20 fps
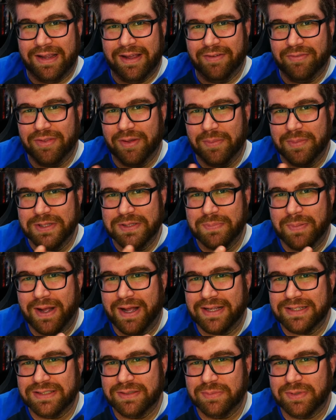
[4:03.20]
of them as
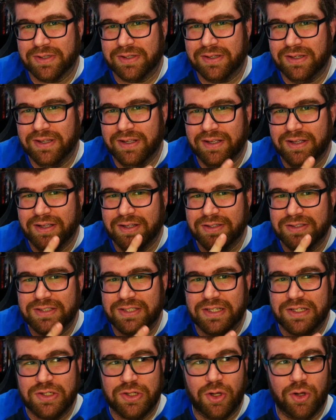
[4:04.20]
possible
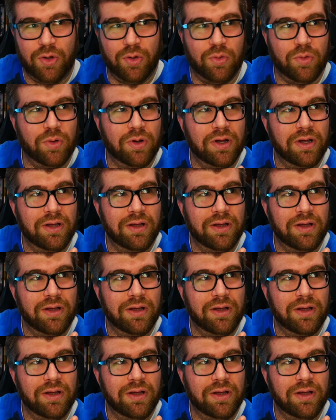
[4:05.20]
to do